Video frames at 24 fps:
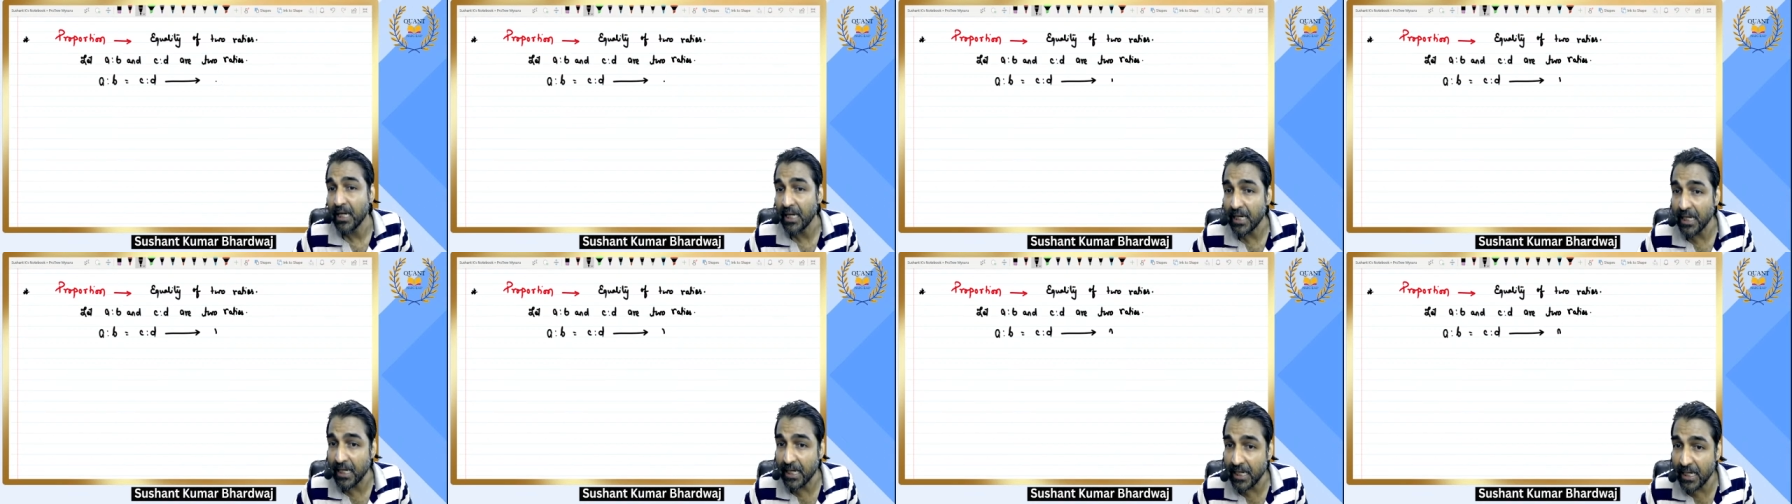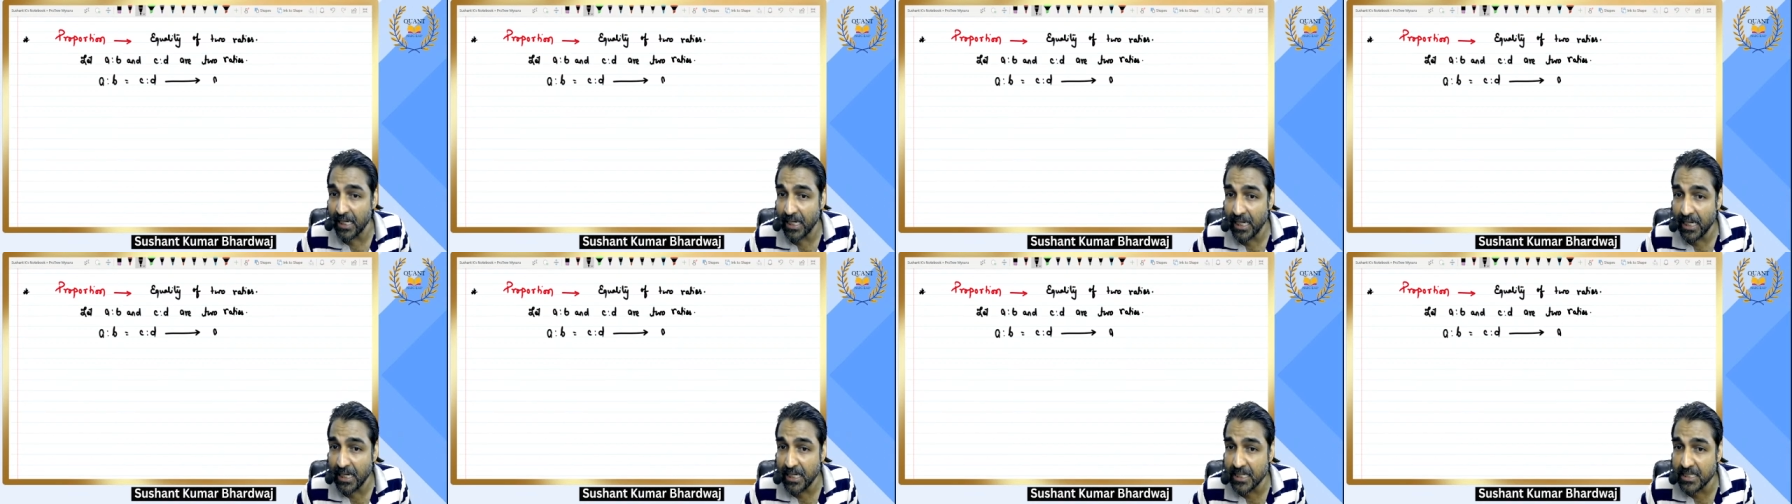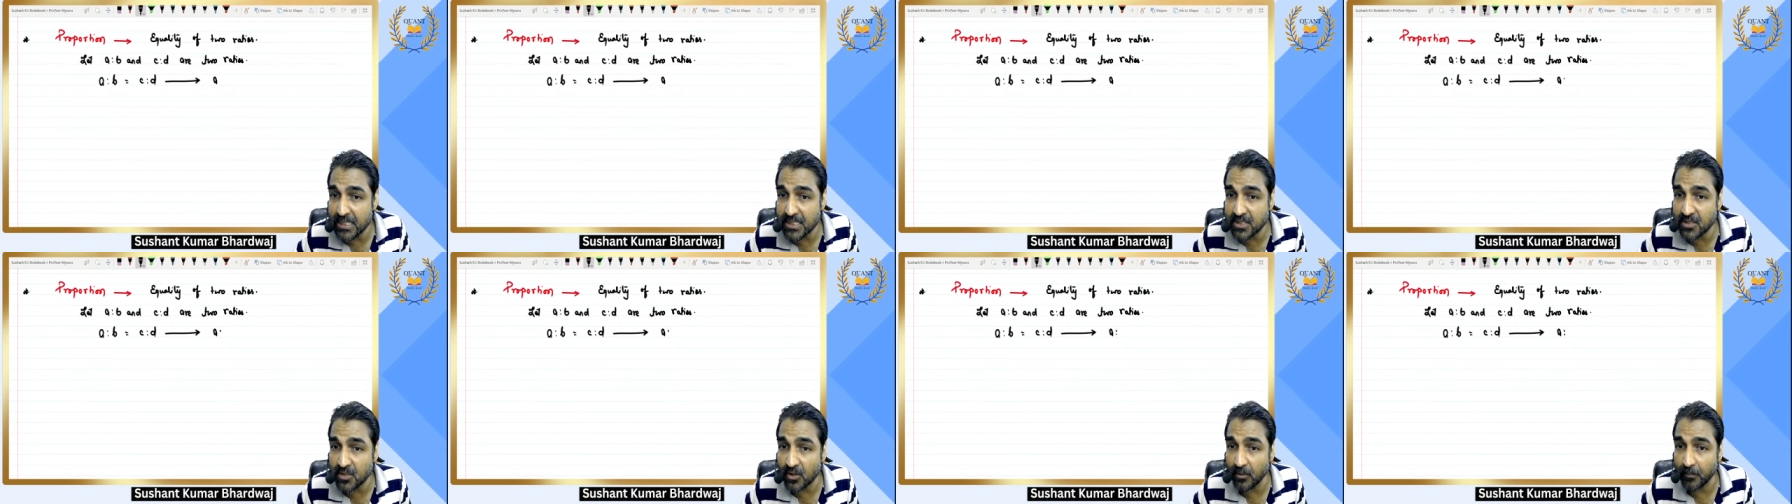A is
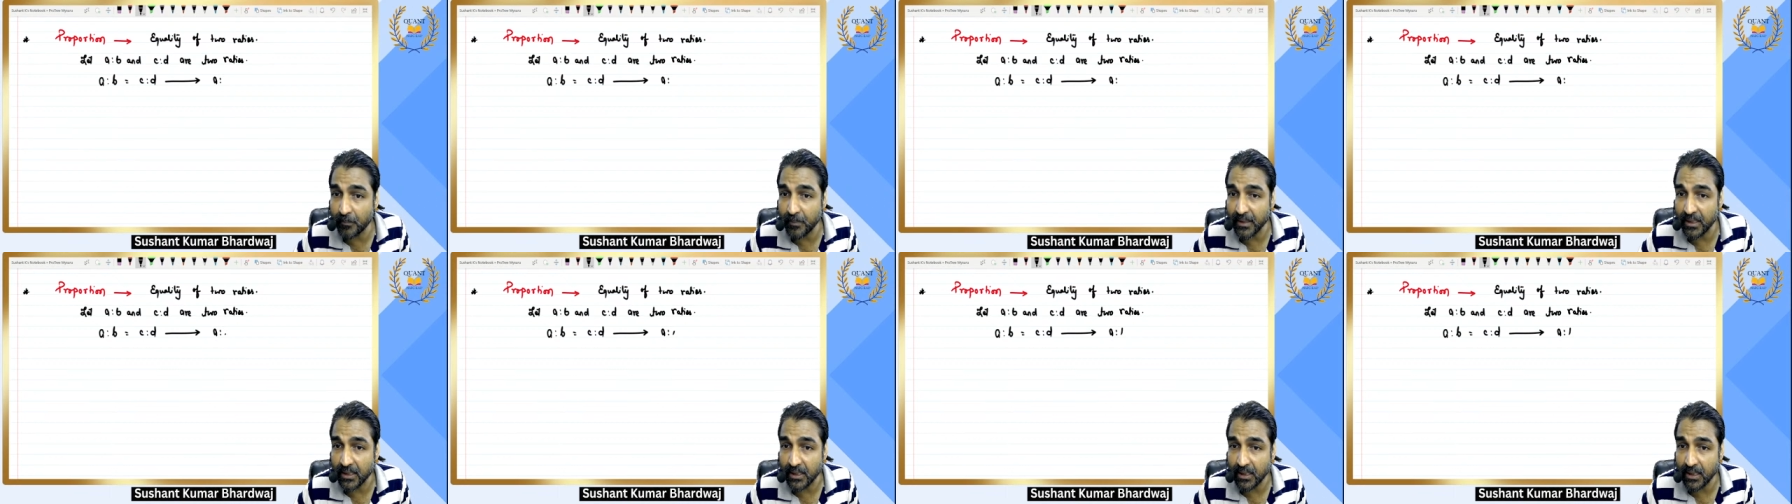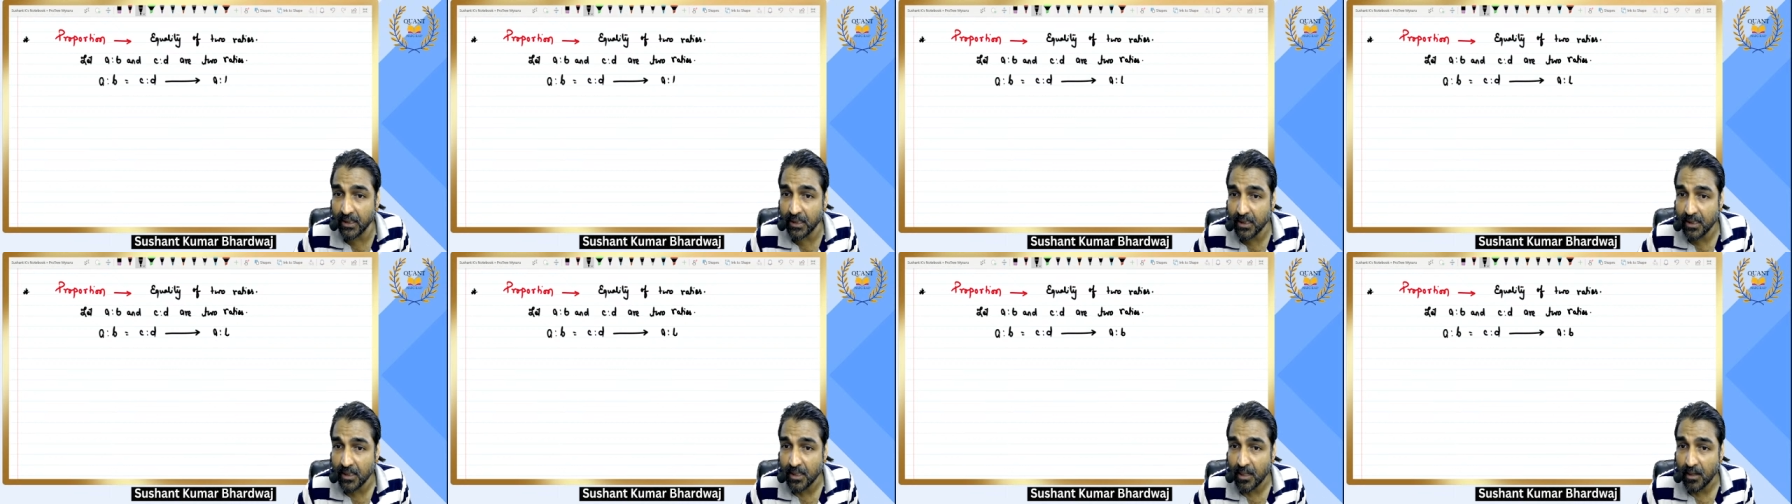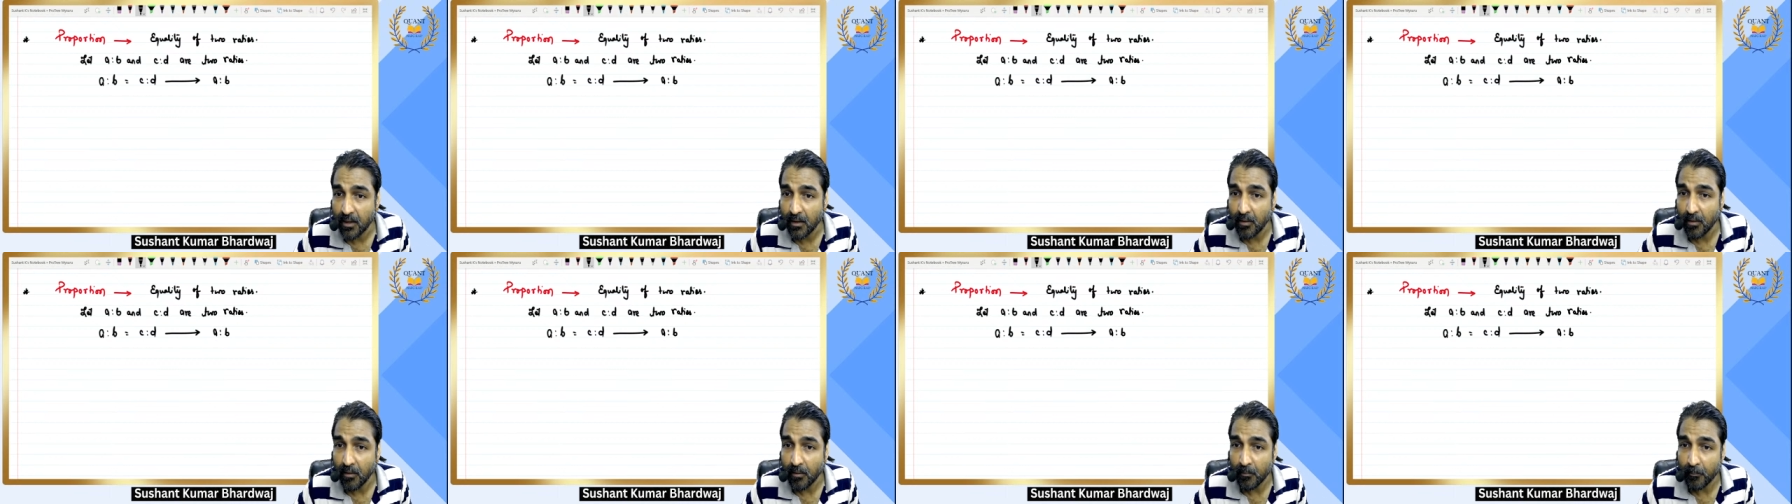to B
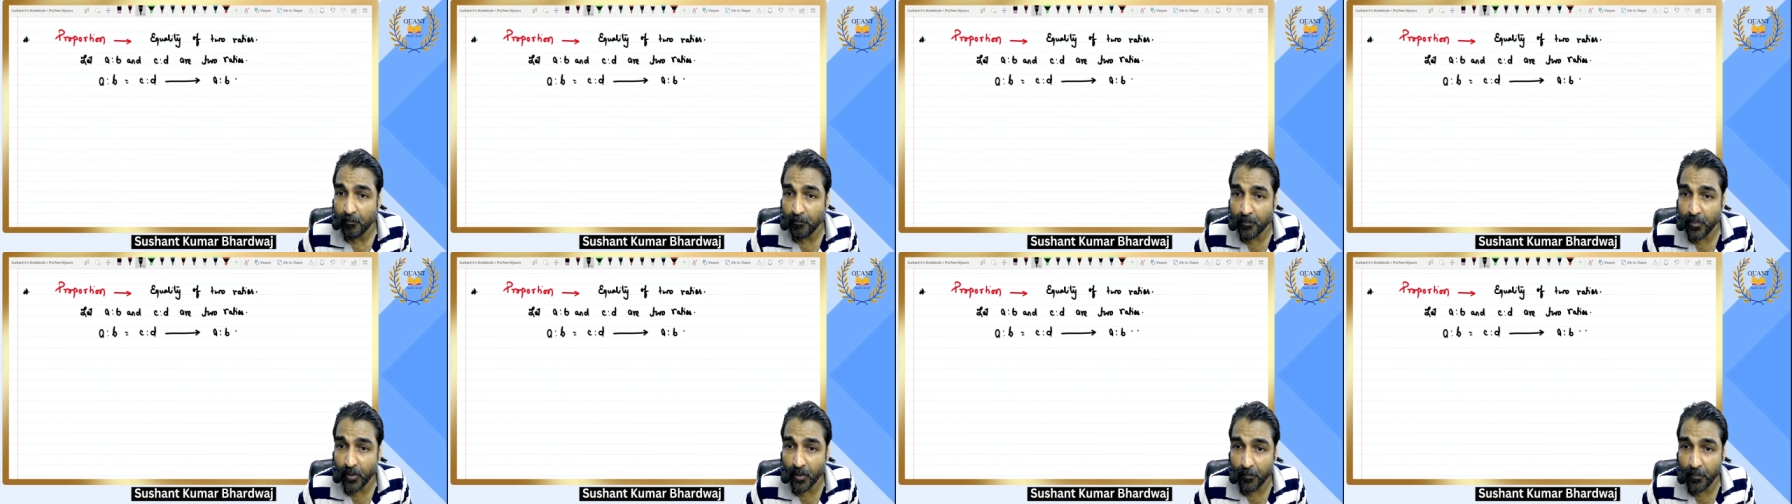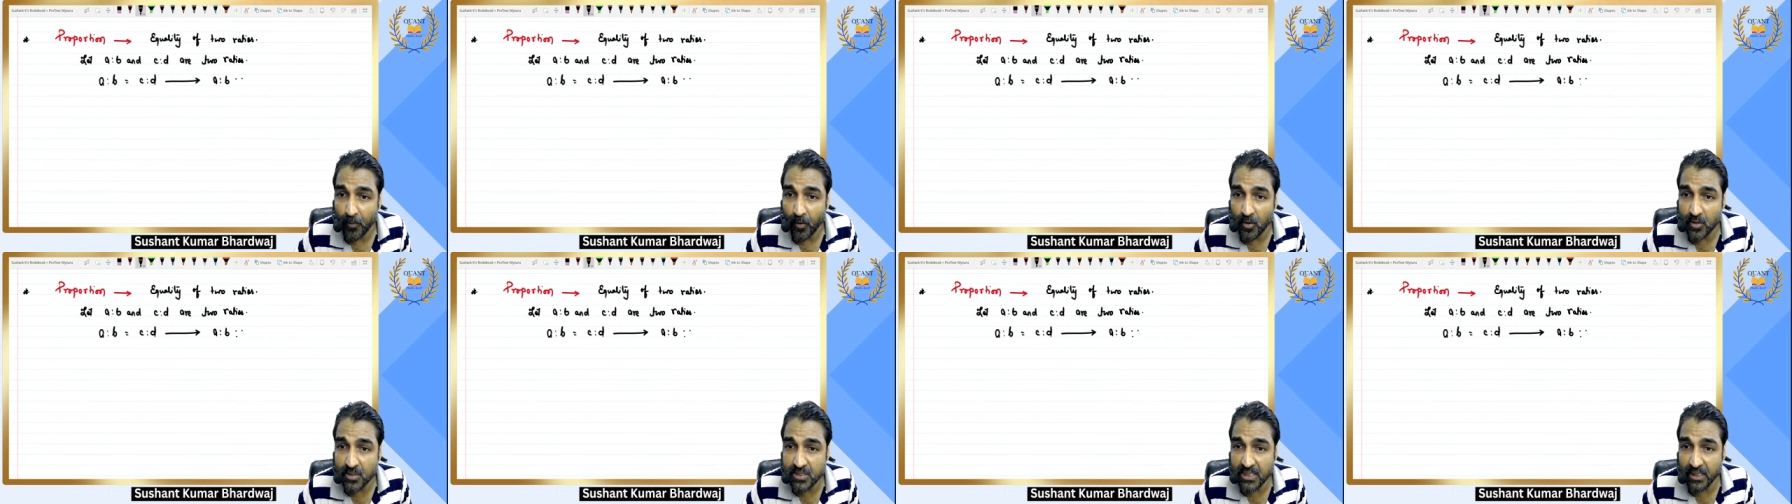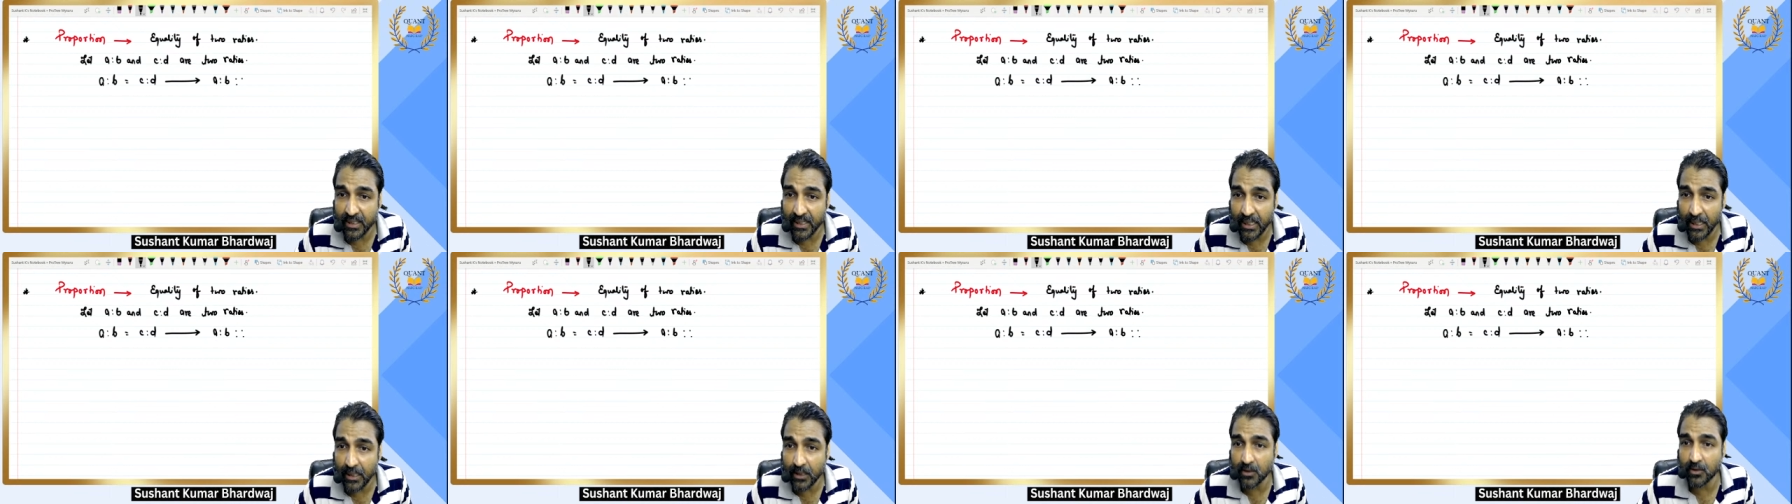
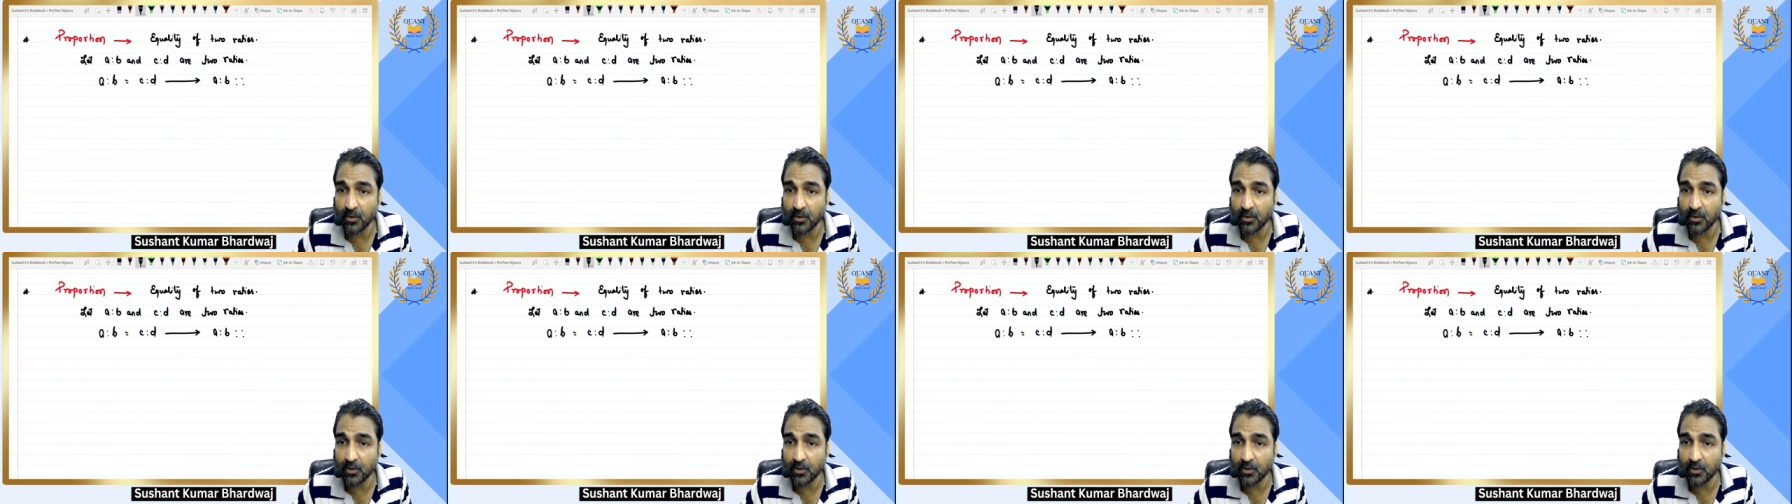proportionate